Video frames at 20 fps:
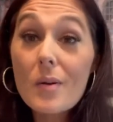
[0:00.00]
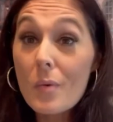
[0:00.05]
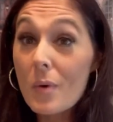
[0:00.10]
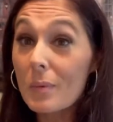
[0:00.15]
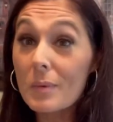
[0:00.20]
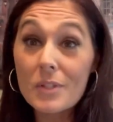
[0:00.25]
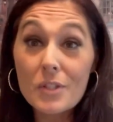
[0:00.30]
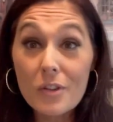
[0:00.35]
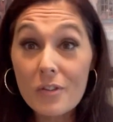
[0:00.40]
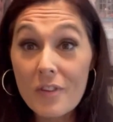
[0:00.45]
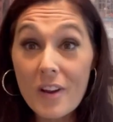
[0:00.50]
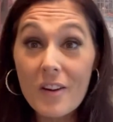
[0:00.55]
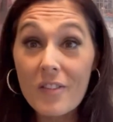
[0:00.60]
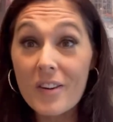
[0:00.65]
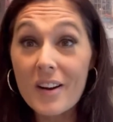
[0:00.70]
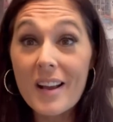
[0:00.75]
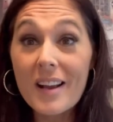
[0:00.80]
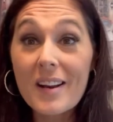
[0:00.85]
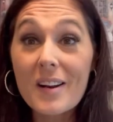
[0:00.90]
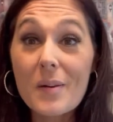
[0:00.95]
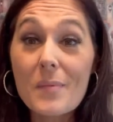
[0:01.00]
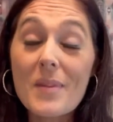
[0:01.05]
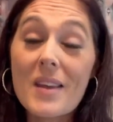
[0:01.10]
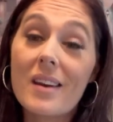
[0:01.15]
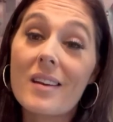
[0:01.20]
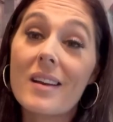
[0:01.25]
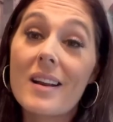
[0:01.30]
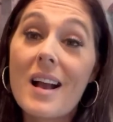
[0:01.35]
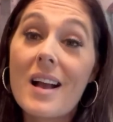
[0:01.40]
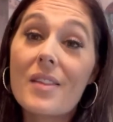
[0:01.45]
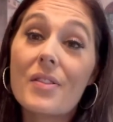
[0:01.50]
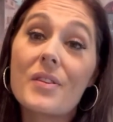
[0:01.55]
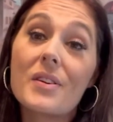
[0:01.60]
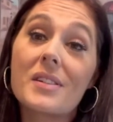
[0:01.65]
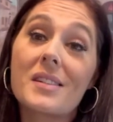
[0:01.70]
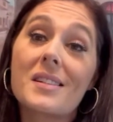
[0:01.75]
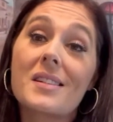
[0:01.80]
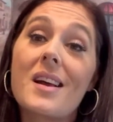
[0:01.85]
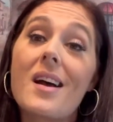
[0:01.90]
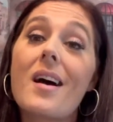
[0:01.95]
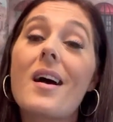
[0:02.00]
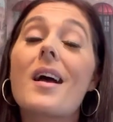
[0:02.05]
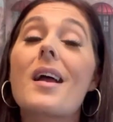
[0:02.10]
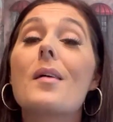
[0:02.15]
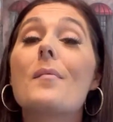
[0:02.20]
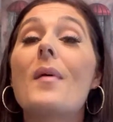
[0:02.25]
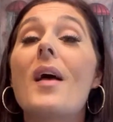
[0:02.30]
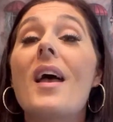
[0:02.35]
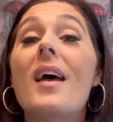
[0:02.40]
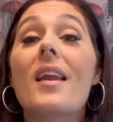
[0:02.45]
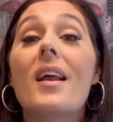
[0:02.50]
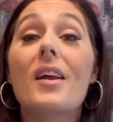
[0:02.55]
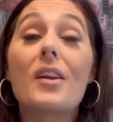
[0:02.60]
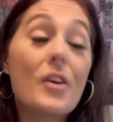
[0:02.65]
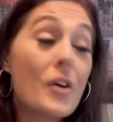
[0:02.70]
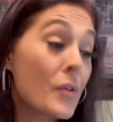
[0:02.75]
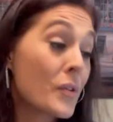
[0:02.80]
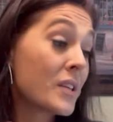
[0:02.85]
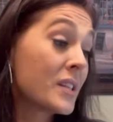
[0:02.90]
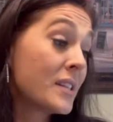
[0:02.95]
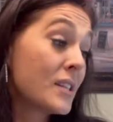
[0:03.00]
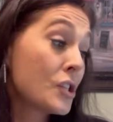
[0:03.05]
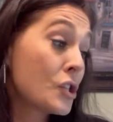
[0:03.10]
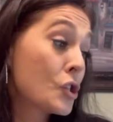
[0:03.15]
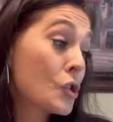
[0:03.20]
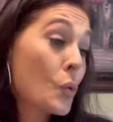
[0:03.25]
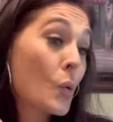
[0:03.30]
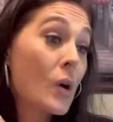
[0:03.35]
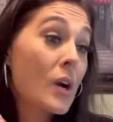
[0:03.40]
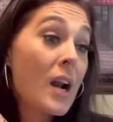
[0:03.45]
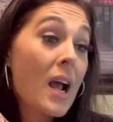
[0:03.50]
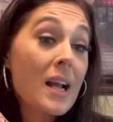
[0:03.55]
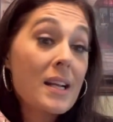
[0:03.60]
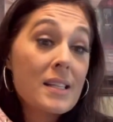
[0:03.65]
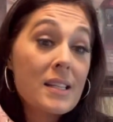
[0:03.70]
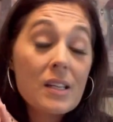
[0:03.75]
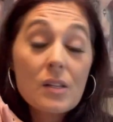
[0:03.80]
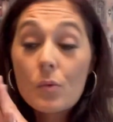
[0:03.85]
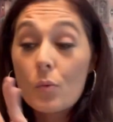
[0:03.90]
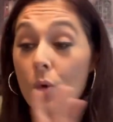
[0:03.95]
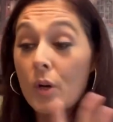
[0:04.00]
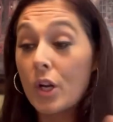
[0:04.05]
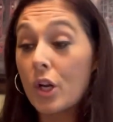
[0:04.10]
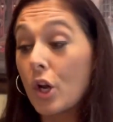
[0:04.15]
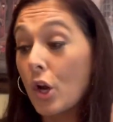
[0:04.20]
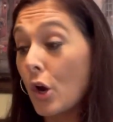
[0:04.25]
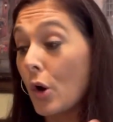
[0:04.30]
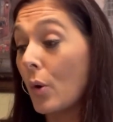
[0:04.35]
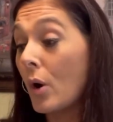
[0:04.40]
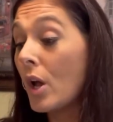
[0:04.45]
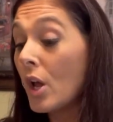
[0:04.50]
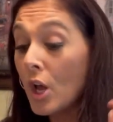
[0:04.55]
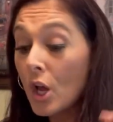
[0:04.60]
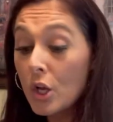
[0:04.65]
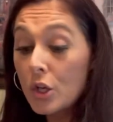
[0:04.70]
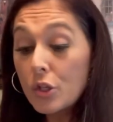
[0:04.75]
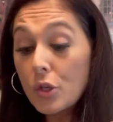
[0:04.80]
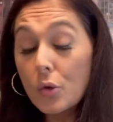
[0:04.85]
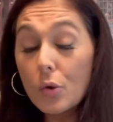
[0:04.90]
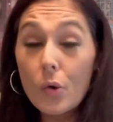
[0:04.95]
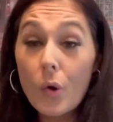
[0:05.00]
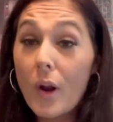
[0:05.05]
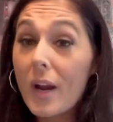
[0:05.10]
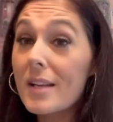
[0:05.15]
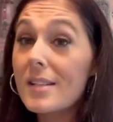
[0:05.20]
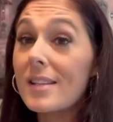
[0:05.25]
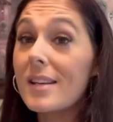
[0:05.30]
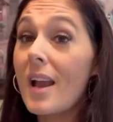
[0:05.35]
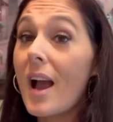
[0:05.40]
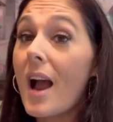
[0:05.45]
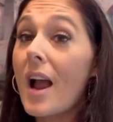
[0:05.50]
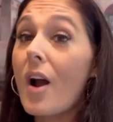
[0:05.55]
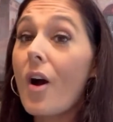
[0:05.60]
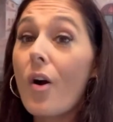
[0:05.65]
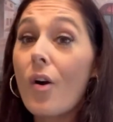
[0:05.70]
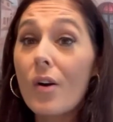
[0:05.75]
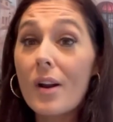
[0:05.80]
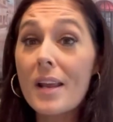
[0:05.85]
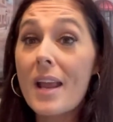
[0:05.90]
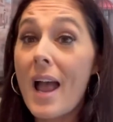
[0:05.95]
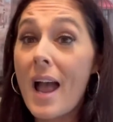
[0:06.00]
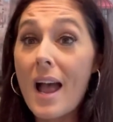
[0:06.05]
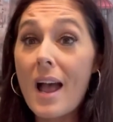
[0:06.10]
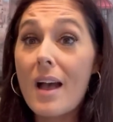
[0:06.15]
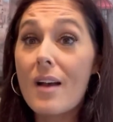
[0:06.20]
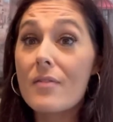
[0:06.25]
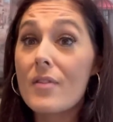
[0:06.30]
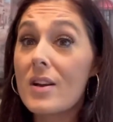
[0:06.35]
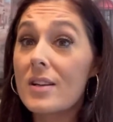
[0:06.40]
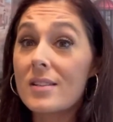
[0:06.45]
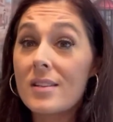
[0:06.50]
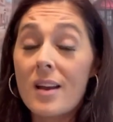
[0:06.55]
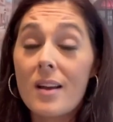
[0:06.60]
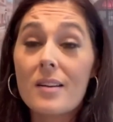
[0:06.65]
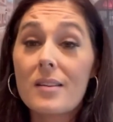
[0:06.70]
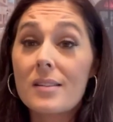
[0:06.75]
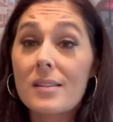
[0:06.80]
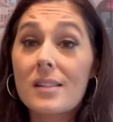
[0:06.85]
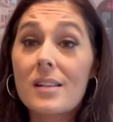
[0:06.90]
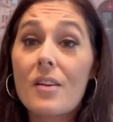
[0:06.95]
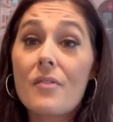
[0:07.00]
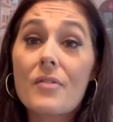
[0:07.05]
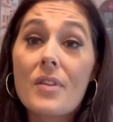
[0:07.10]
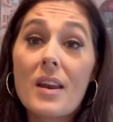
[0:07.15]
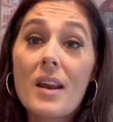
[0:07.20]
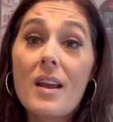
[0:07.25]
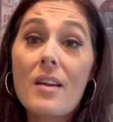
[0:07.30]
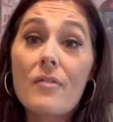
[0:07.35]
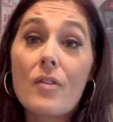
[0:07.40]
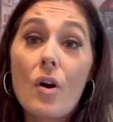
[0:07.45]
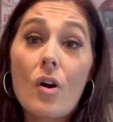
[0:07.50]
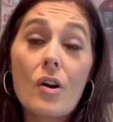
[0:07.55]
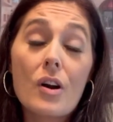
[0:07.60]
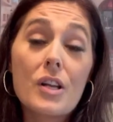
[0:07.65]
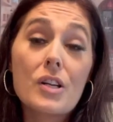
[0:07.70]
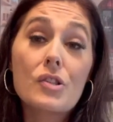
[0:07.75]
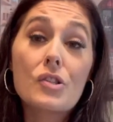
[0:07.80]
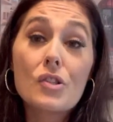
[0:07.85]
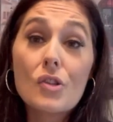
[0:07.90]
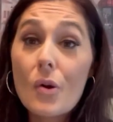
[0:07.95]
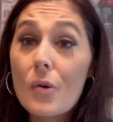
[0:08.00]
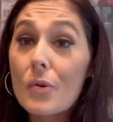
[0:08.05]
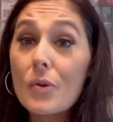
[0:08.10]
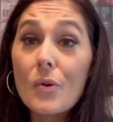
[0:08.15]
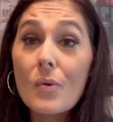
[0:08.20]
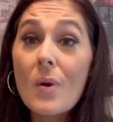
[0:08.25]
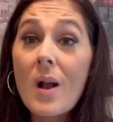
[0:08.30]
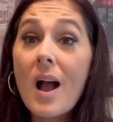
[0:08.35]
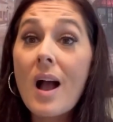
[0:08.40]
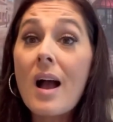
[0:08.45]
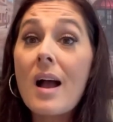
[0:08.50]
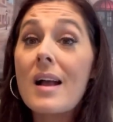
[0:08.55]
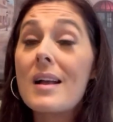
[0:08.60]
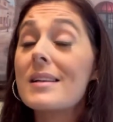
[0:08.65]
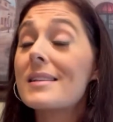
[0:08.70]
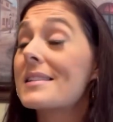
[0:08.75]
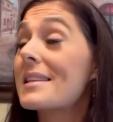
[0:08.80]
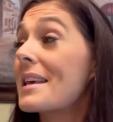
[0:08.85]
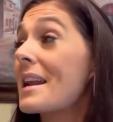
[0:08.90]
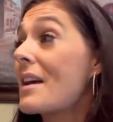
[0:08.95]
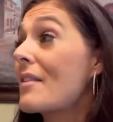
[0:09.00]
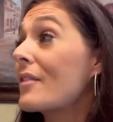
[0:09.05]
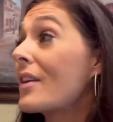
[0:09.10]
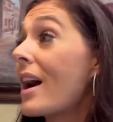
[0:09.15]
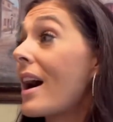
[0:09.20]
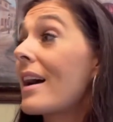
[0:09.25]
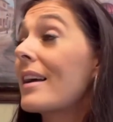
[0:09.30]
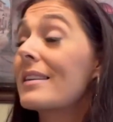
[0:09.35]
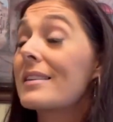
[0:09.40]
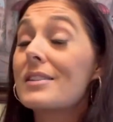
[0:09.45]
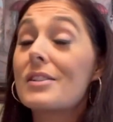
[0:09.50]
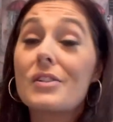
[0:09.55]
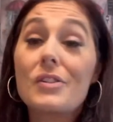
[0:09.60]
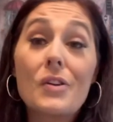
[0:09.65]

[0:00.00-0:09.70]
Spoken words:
What was your favorite item that I got this time? And I know this is short. I didn't want to go too crazy. I already have a ton of stuff that I have already shown you guys that I've gotten.